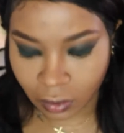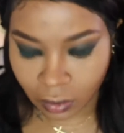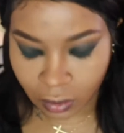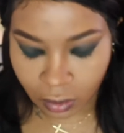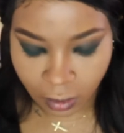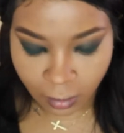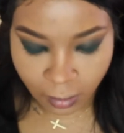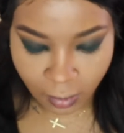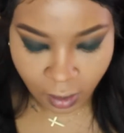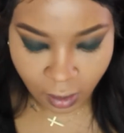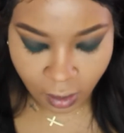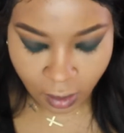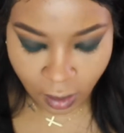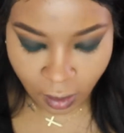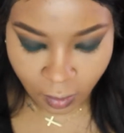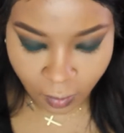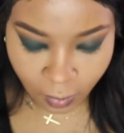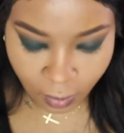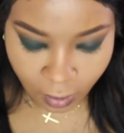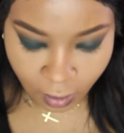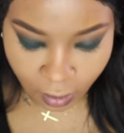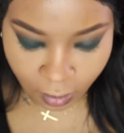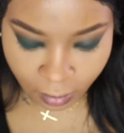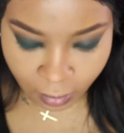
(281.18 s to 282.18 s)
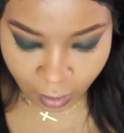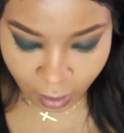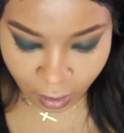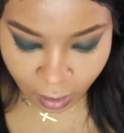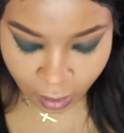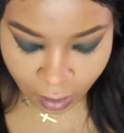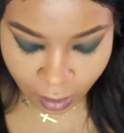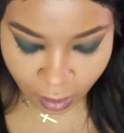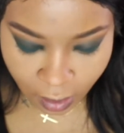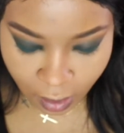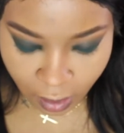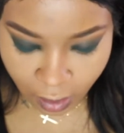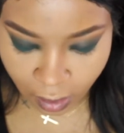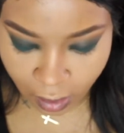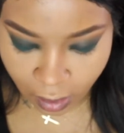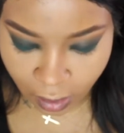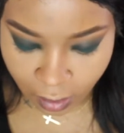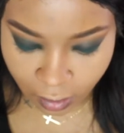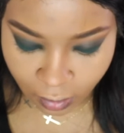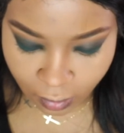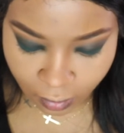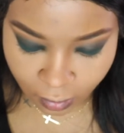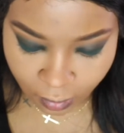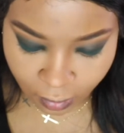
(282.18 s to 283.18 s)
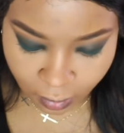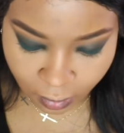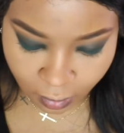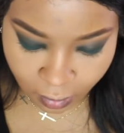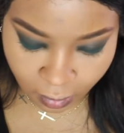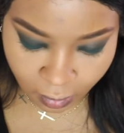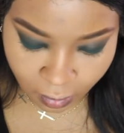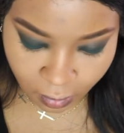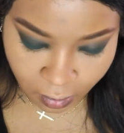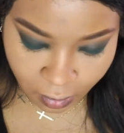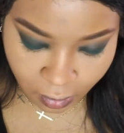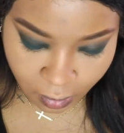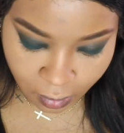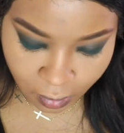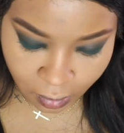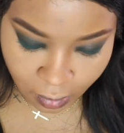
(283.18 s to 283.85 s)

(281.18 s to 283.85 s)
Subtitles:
powder that I mix with some banana powder.